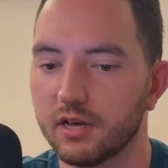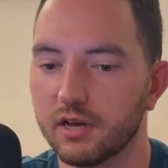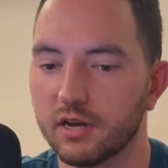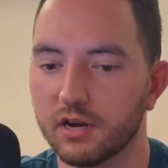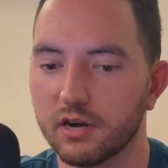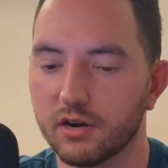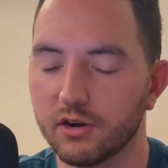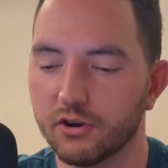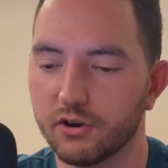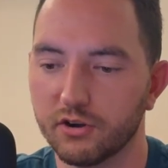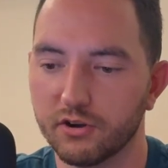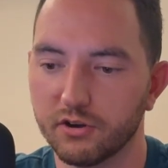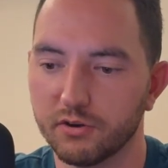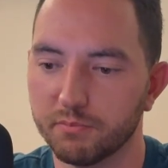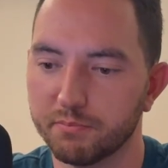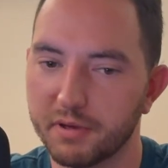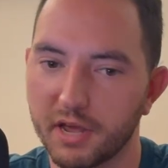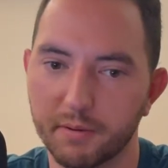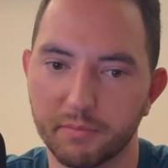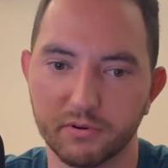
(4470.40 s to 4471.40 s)
or
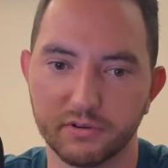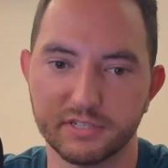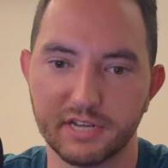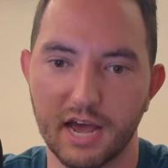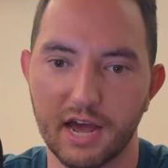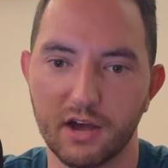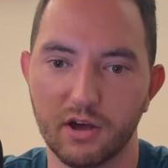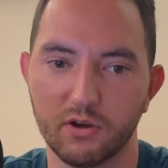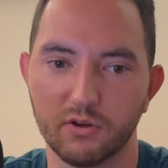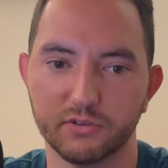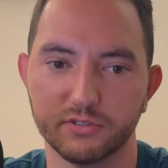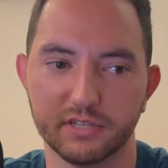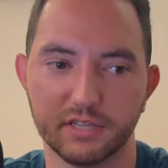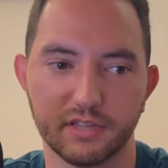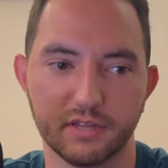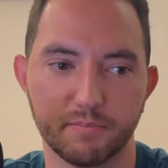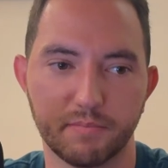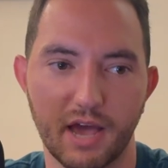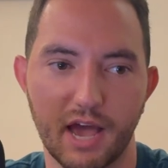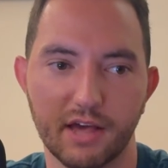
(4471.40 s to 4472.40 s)
paper towels in the
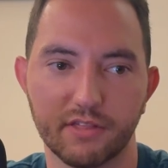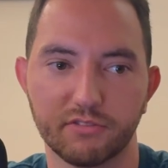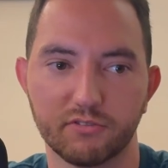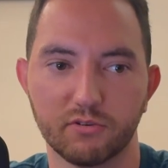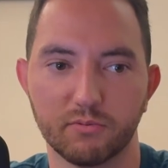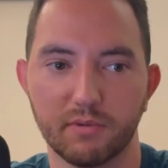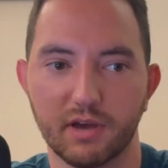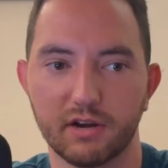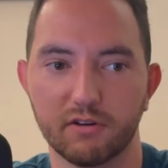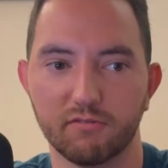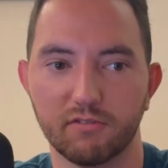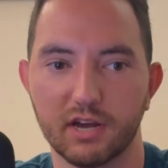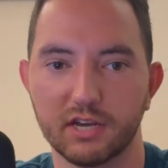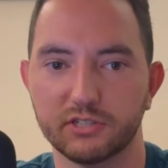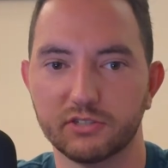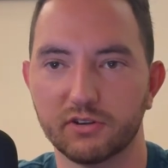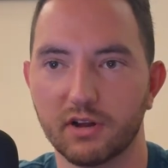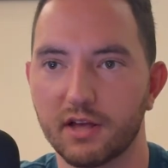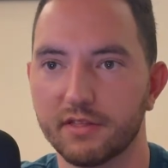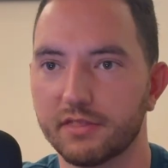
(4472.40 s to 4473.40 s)
bathroom at a
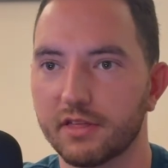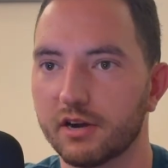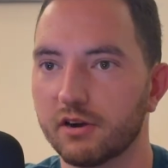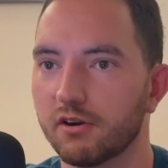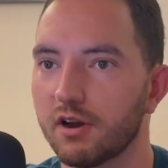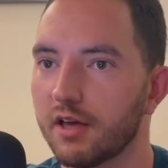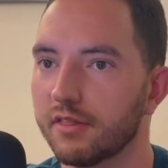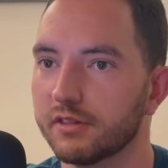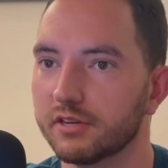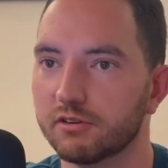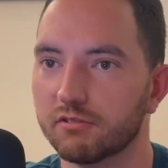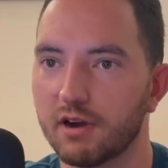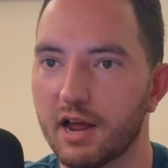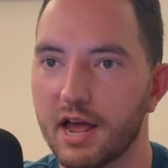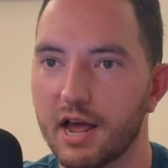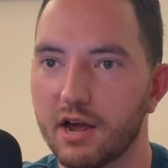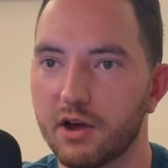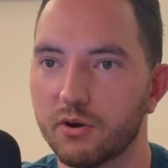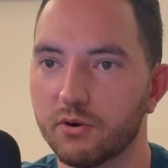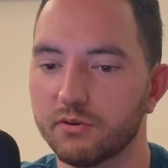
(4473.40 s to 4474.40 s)
restaurant that are on the
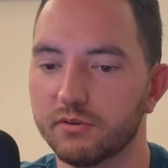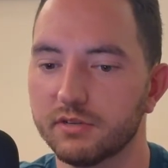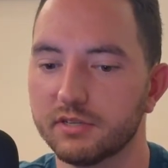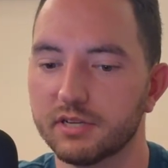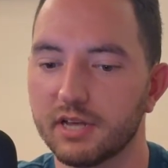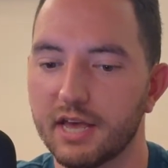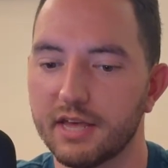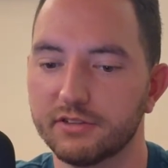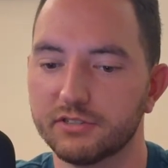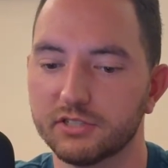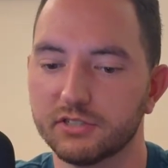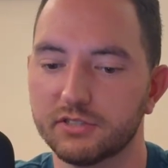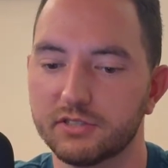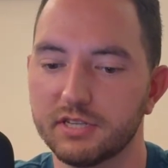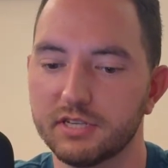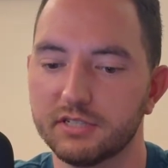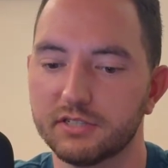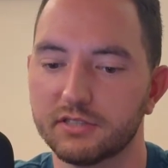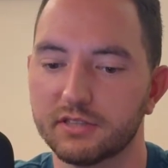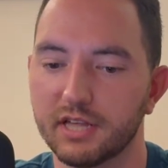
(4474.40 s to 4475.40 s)
ground and just
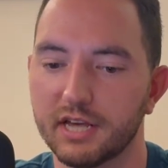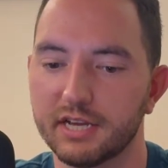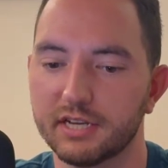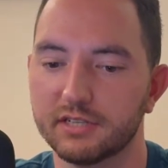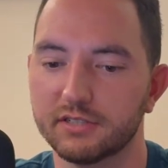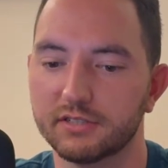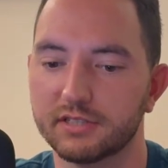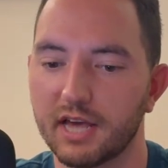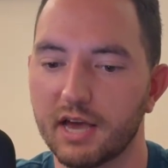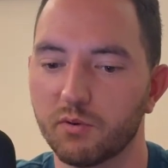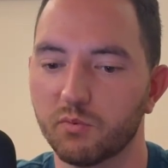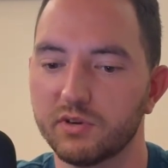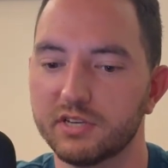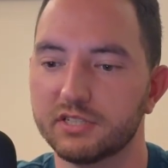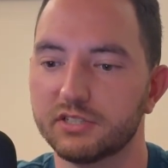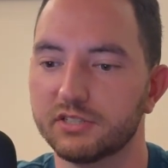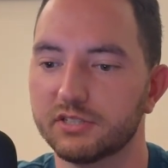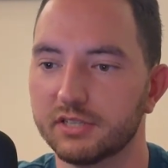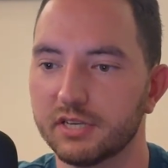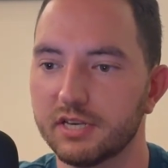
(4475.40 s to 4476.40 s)
these things that we
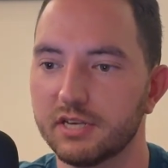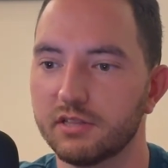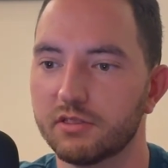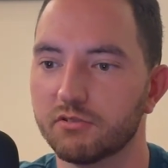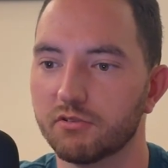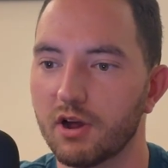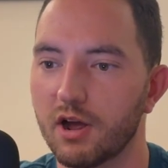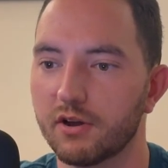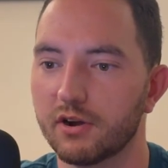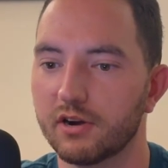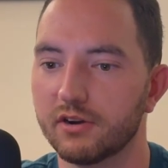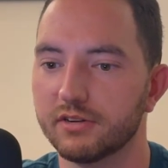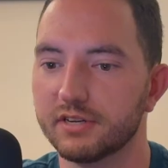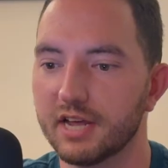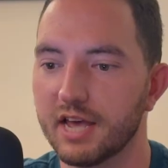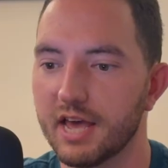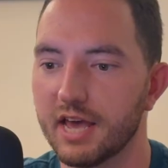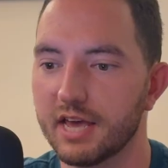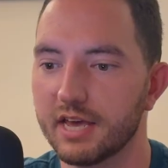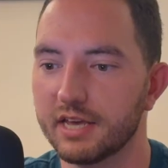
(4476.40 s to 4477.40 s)
see throughout our
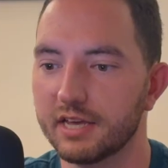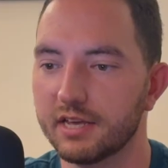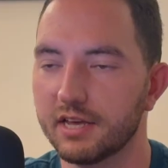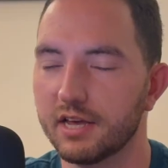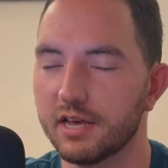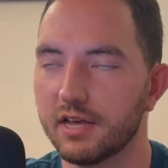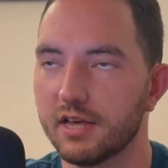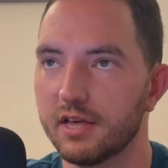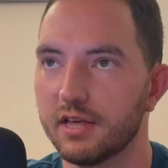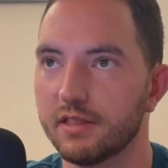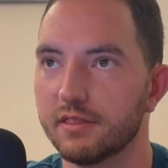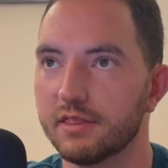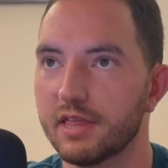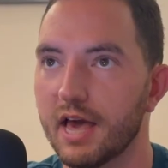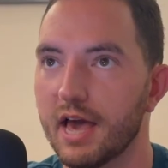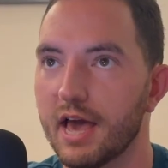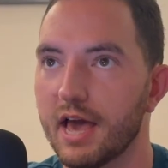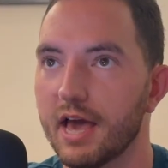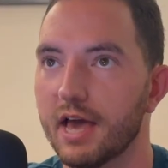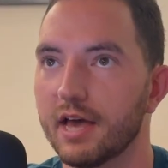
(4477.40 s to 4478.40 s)
day
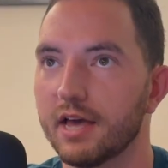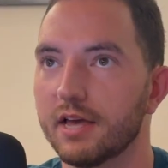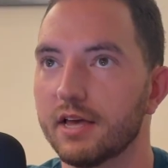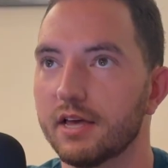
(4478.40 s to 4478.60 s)
that